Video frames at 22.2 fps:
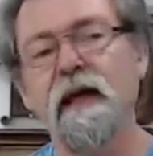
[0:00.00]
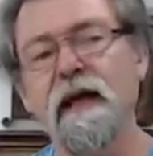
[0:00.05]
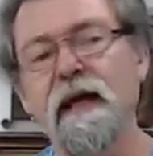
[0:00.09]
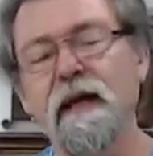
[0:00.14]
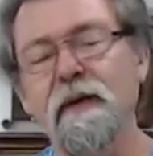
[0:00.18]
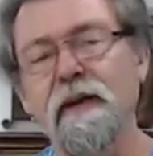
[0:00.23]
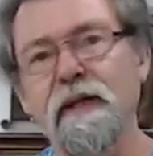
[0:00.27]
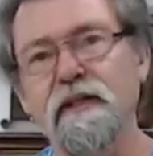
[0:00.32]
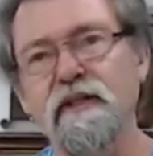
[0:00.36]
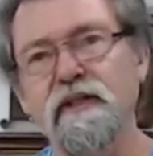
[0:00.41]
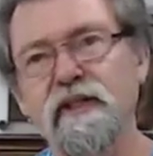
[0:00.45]

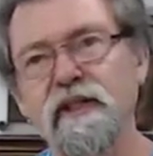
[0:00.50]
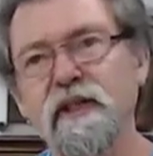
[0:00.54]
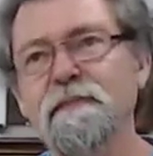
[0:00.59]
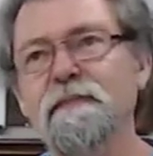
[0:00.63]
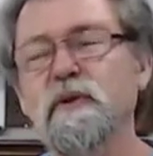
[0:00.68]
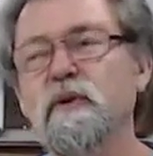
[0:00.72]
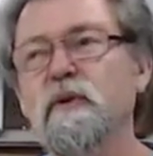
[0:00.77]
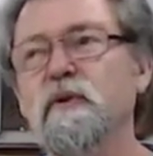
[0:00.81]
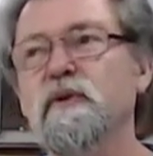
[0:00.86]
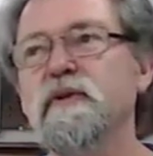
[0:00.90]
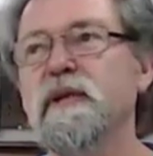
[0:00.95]
Anyway,
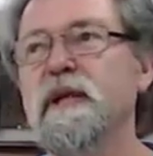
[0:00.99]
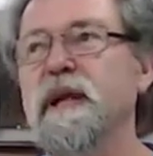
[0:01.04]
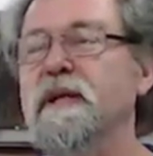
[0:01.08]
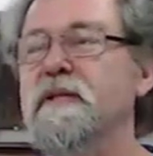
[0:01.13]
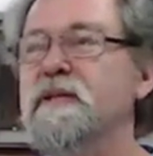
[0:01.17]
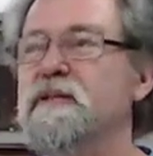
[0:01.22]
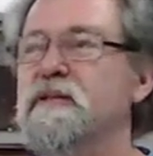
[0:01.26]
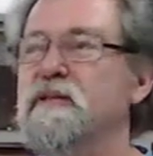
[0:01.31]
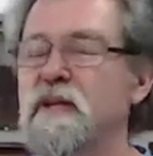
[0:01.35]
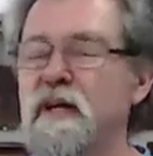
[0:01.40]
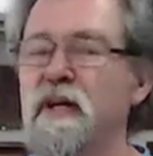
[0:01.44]
Timber Tools and
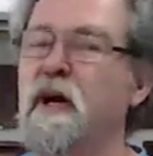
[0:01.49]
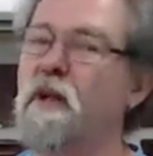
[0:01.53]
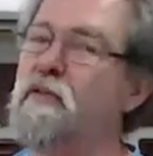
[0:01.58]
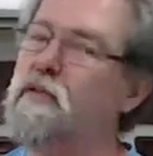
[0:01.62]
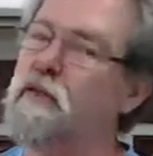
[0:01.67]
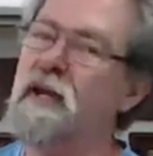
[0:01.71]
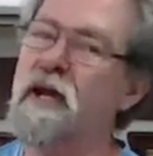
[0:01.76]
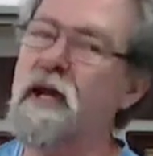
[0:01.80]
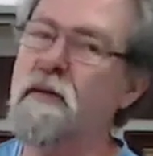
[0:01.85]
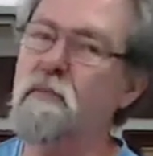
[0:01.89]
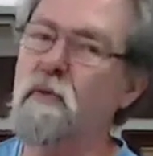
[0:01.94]
Artisans. I
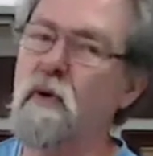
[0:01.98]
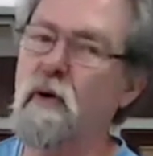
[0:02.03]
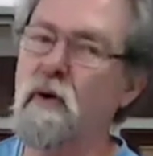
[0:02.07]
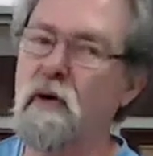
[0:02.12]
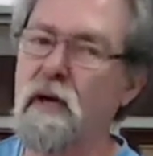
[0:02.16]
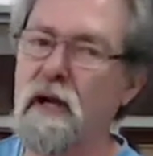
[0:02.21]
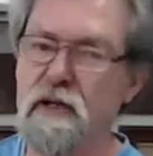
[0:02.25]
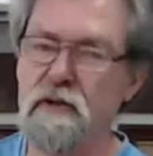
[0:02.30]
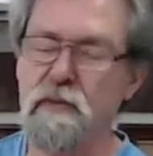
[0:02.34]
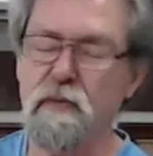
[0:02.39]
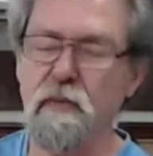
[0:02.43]
got the name
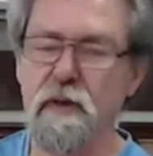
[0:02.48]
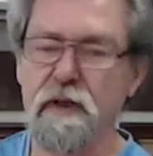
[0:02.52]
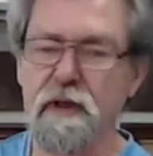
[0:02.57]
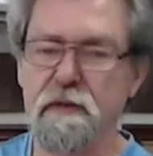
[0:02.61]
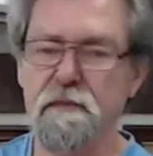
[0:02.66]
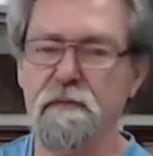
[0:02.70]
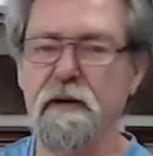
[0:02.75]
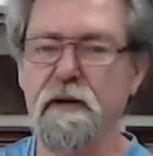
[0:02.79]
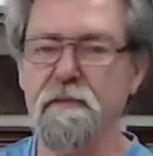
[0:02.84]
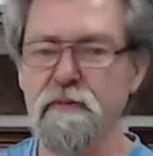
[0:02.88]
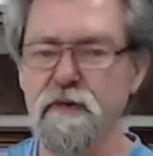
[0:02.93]
wrong last
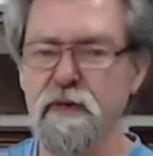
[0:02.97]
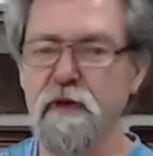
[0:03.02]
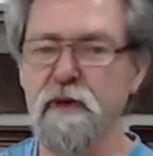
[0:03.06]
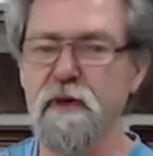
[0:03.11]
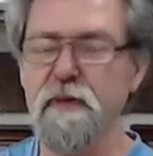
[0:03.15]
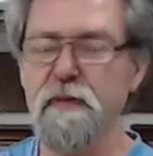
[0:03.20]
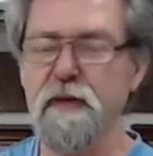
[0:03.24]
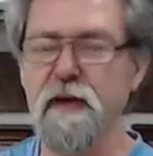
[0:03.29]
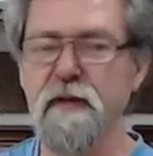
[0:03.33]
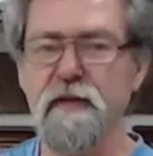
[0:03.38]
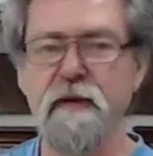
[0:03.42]
week. I'm
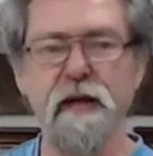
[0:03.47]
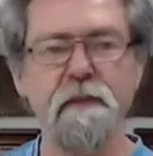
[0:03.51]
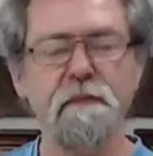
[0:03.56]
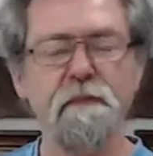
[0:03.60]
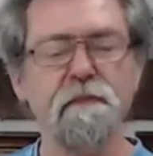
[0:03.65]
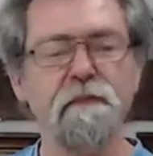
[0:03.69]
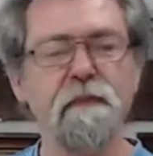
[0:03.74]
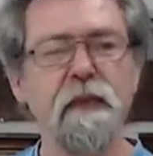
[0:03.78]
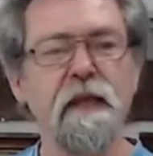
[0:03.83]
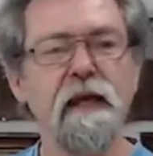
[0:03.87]
sorry about that.